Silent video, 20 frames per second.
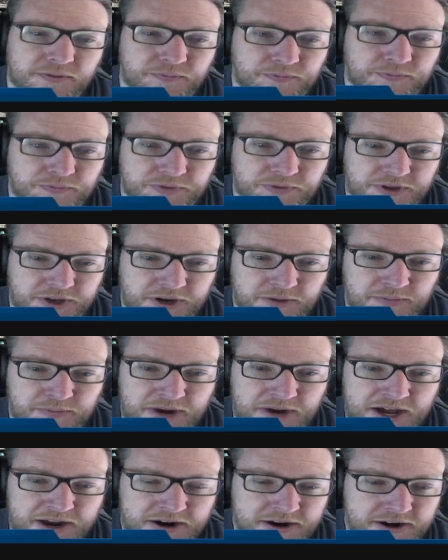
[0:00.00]
Your
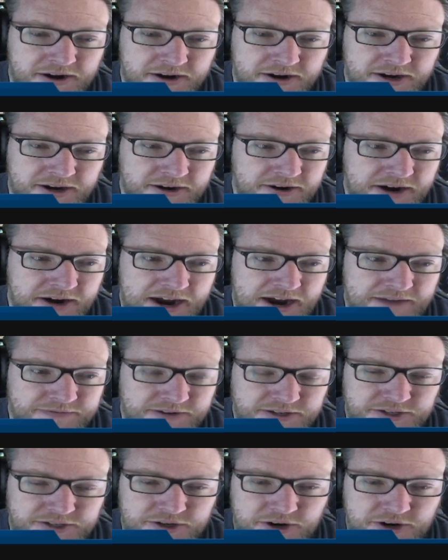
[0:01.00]
monitor, your
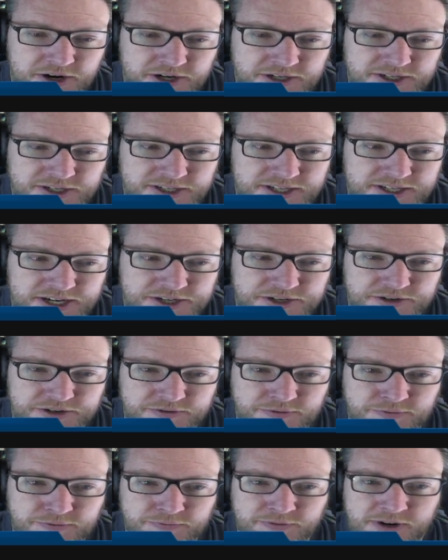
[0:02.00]
graphics card, set your
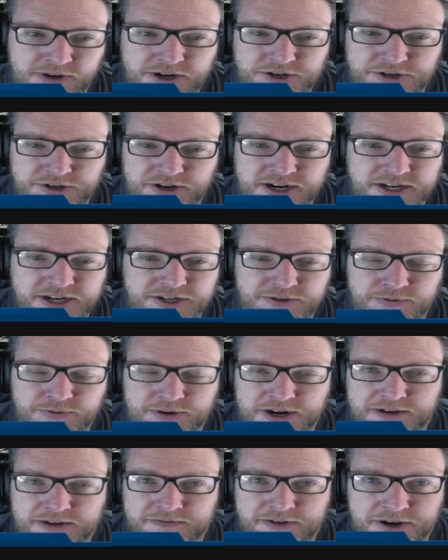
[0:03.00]
refresh rate to
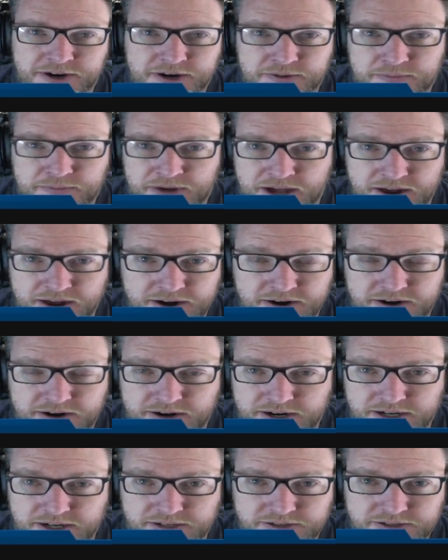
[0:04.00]
whatever your monitor
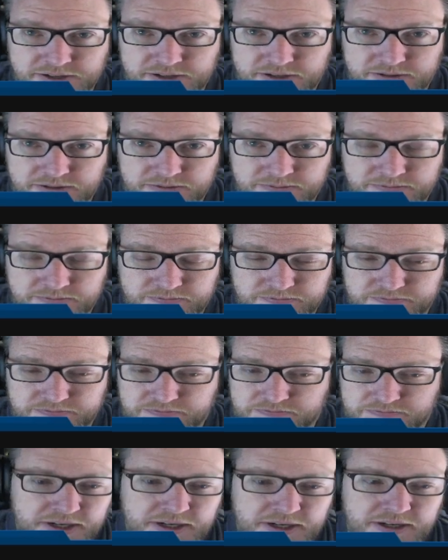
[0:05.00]
is.
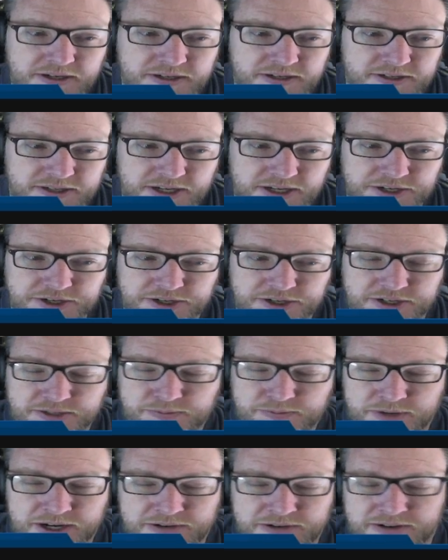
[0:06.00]
Set your
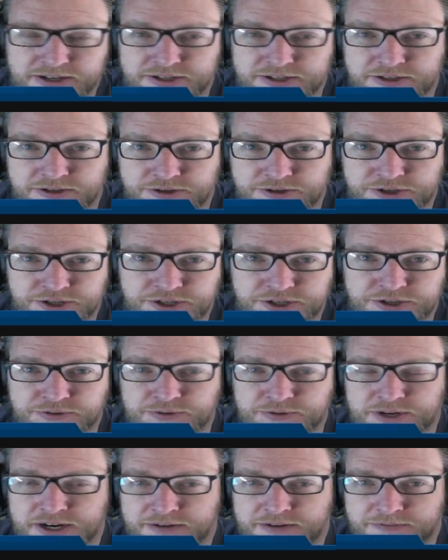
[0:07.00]
display resolution to
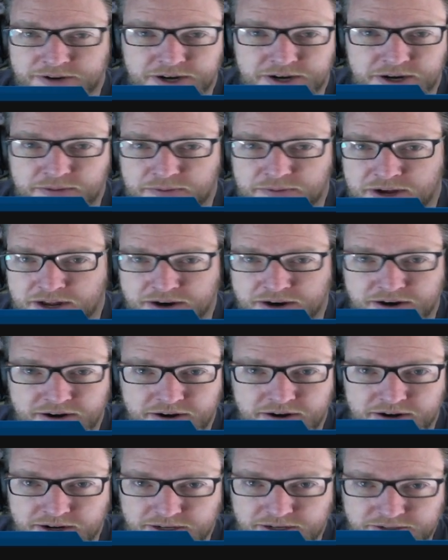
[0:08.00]
whatever your monitor
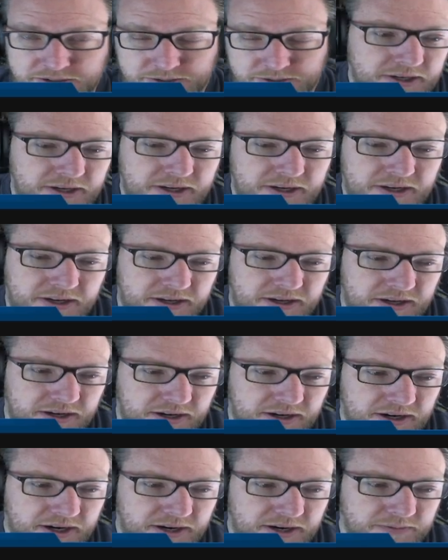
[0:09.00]
is. All
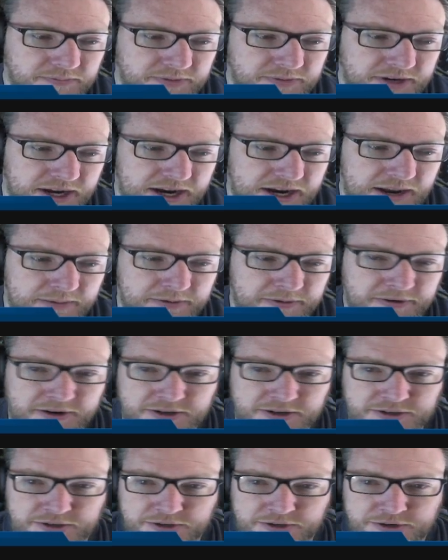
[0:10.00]
right, dynamic
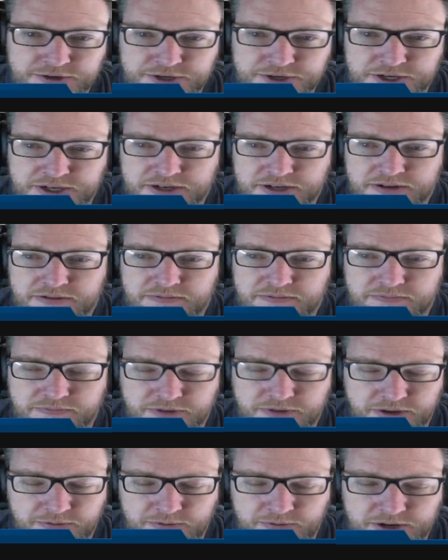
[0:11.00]
resolution,
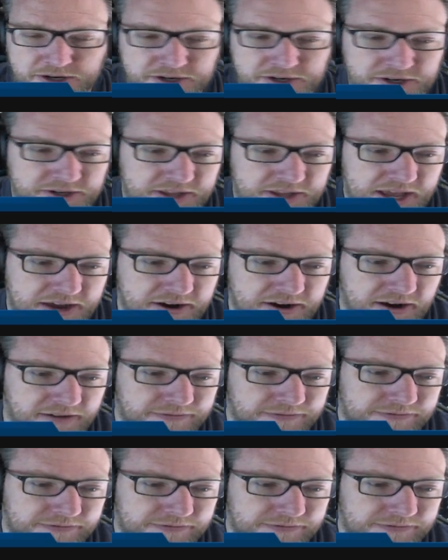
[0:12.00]
you want to turn that off.